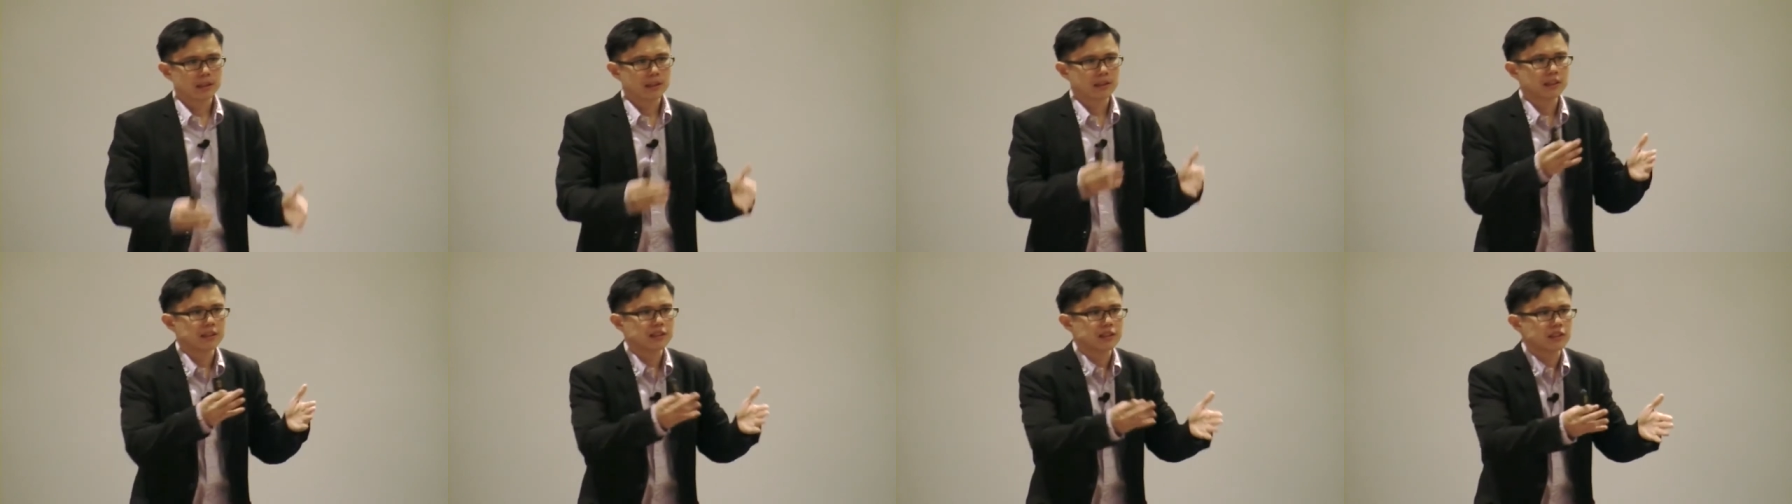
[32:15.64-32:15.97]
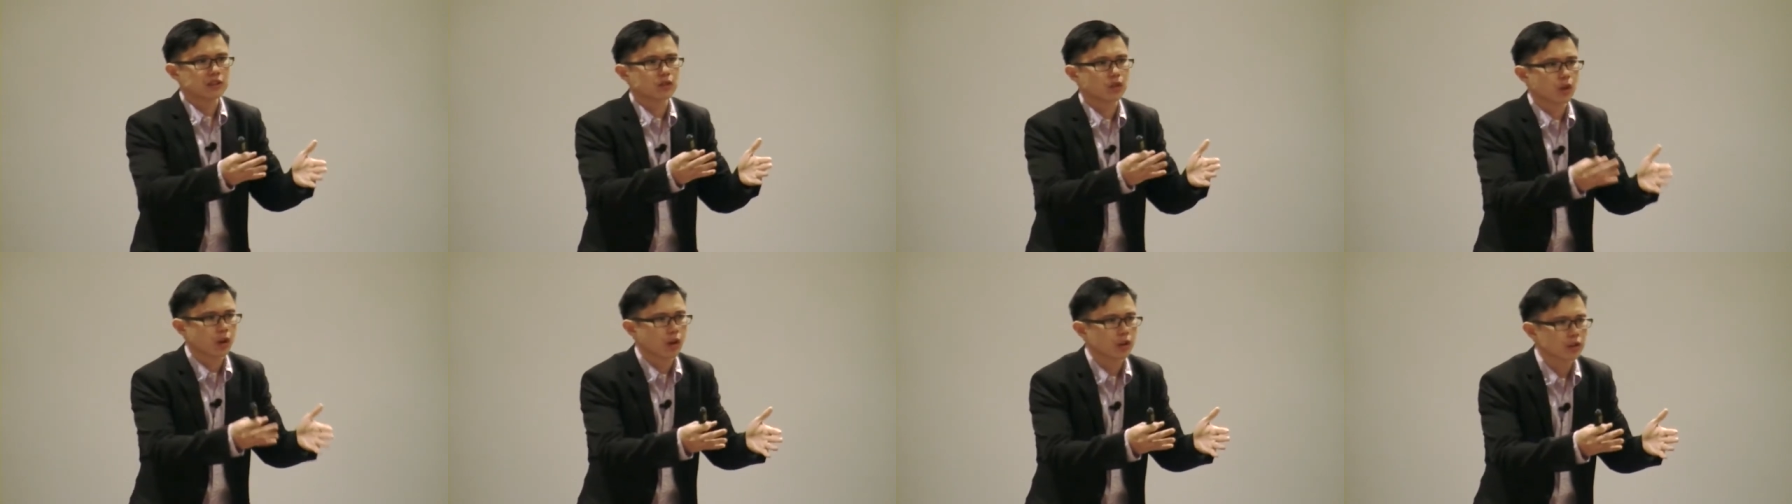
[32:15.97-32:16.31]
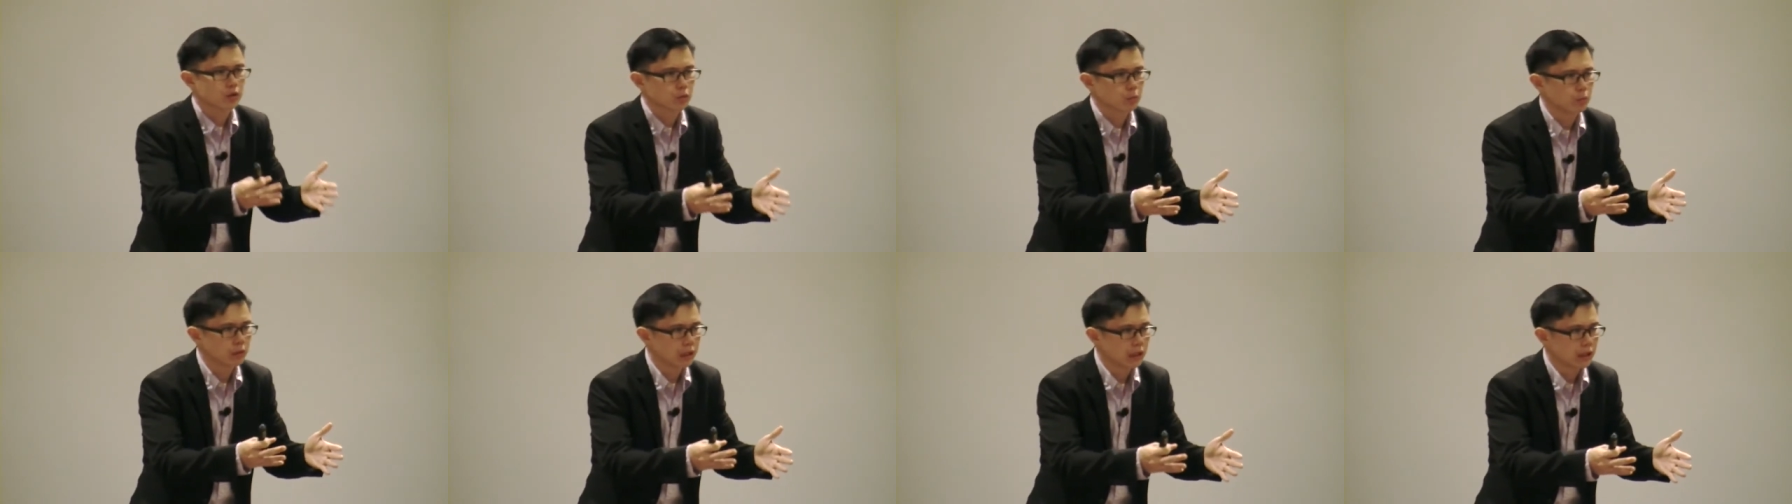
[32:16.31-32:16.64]
This is
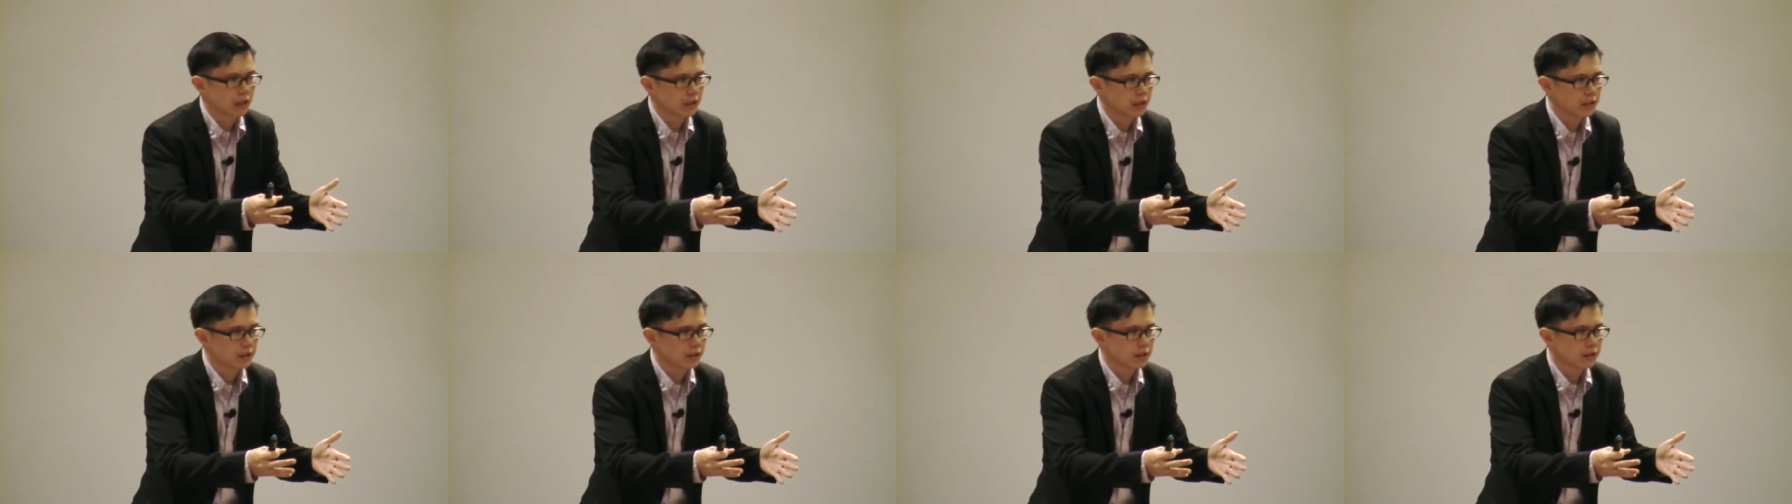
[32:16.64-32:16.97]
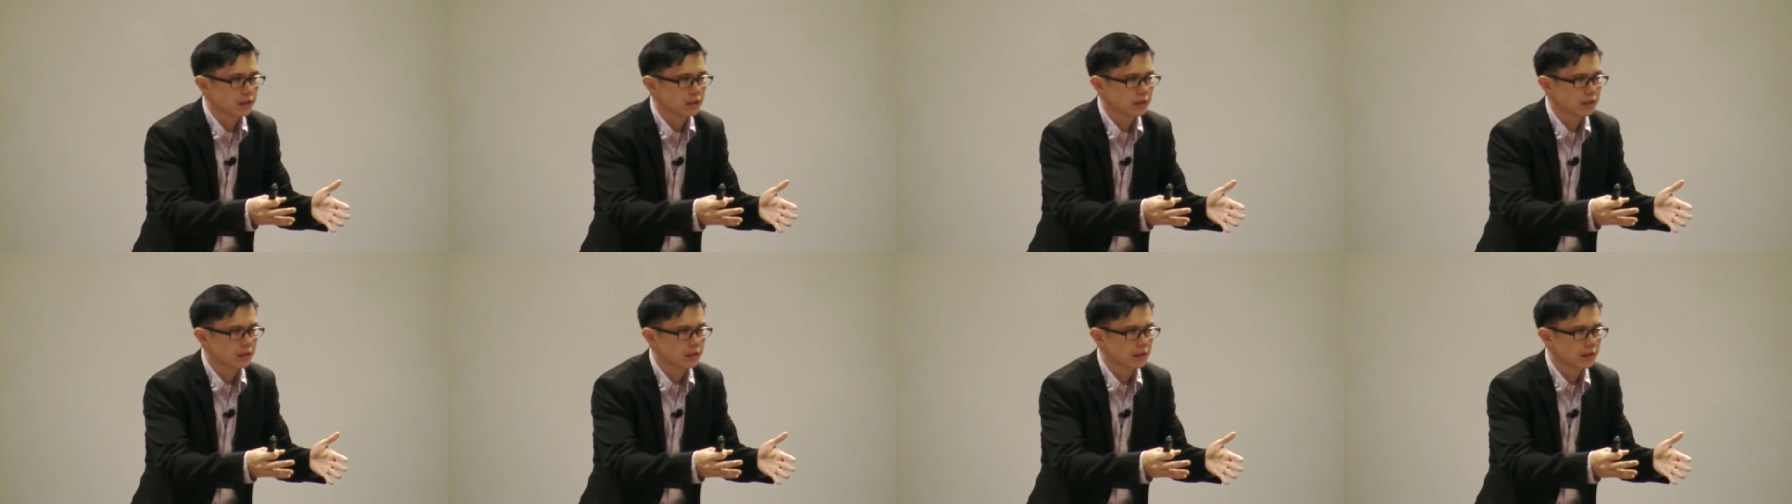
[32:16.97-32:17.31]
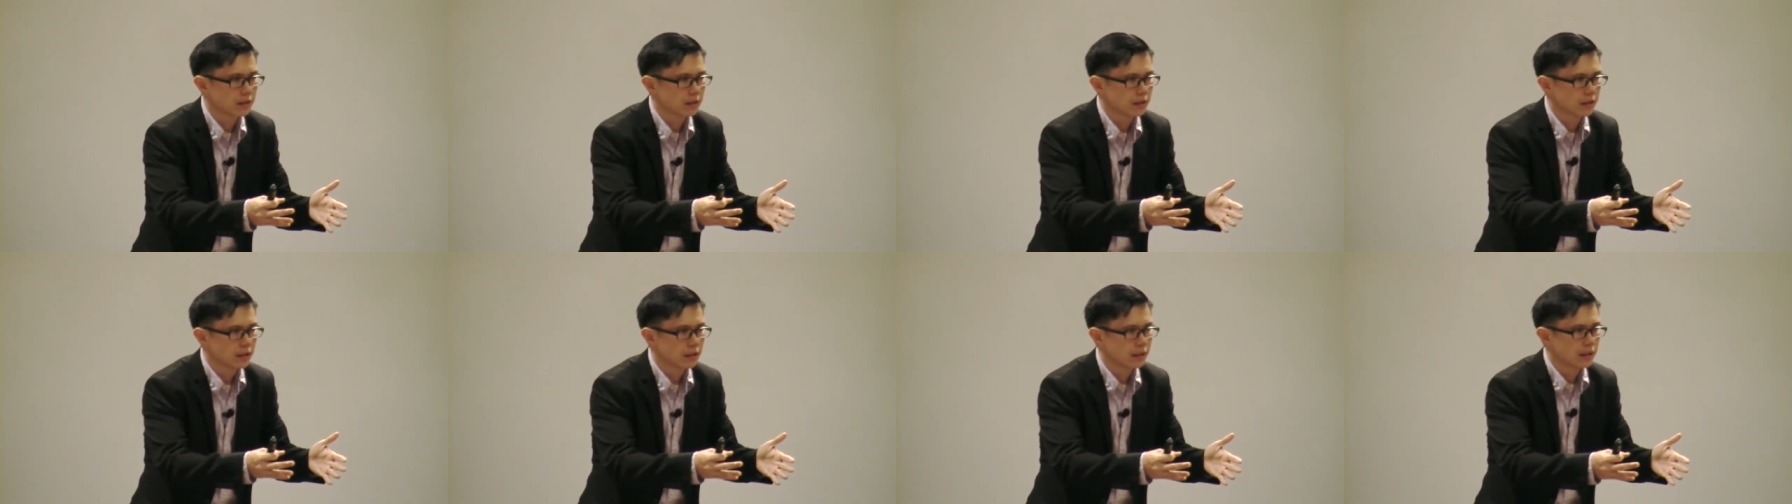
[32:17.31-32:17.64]
God's word.
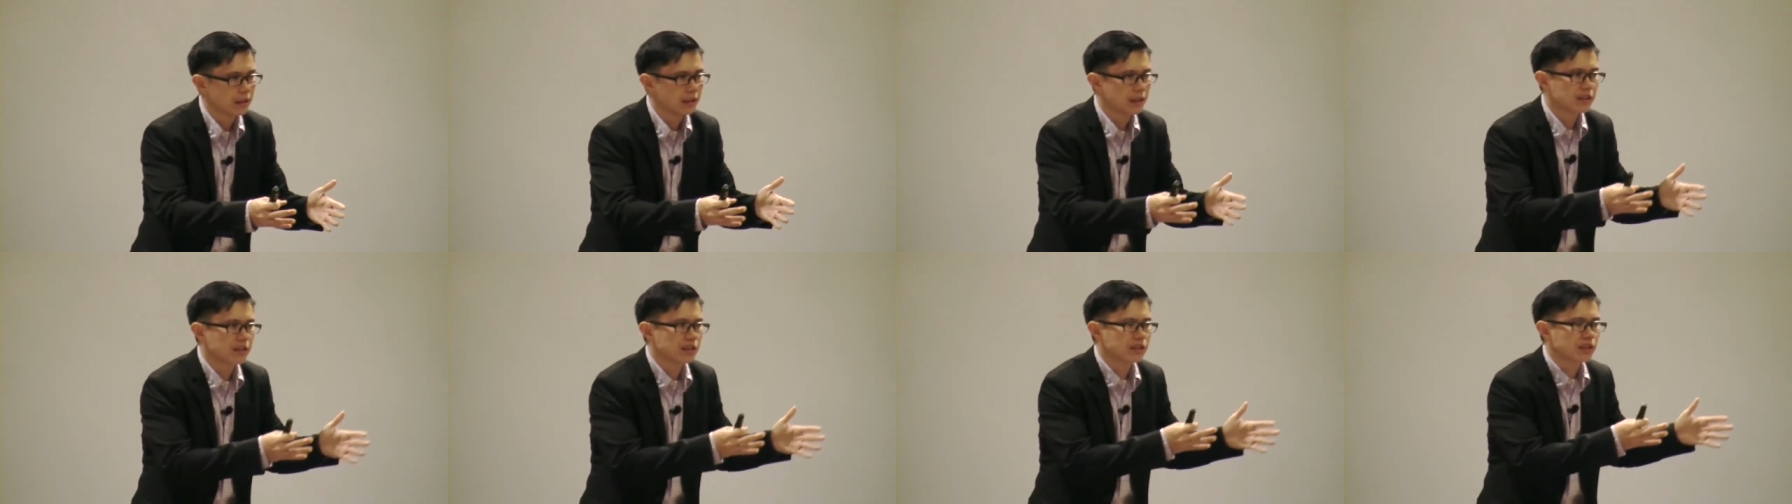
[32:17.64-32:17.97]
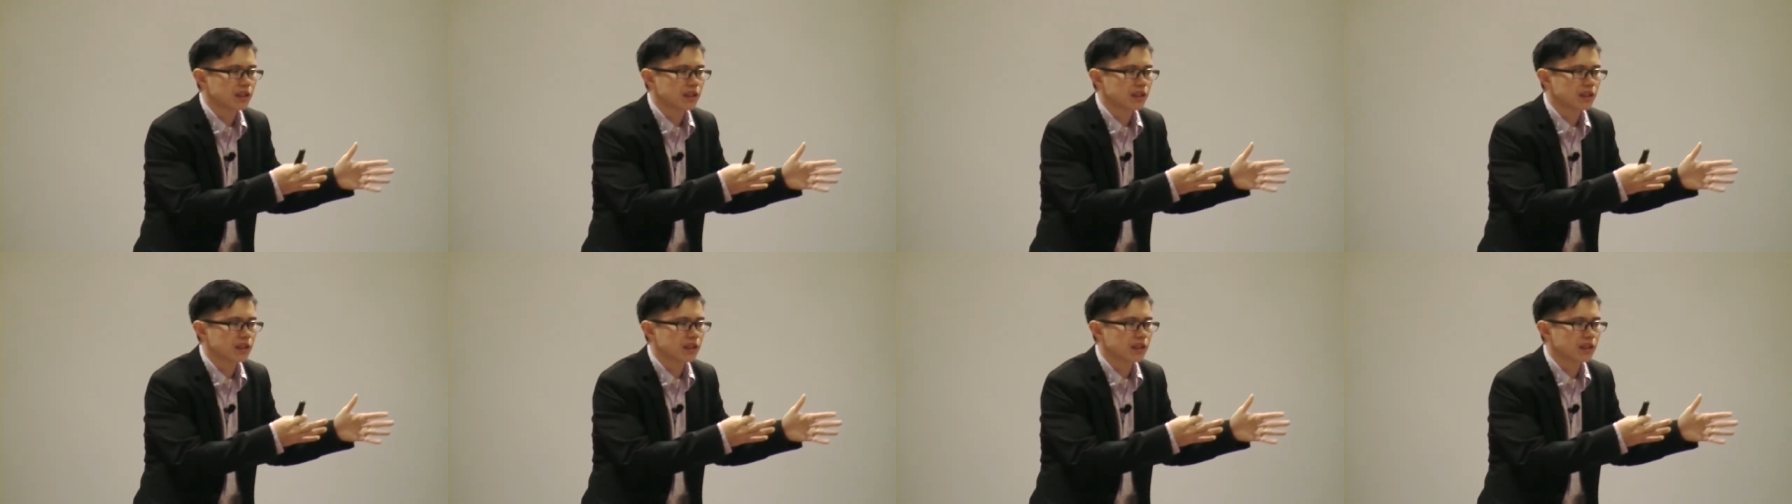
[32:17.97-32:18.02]
This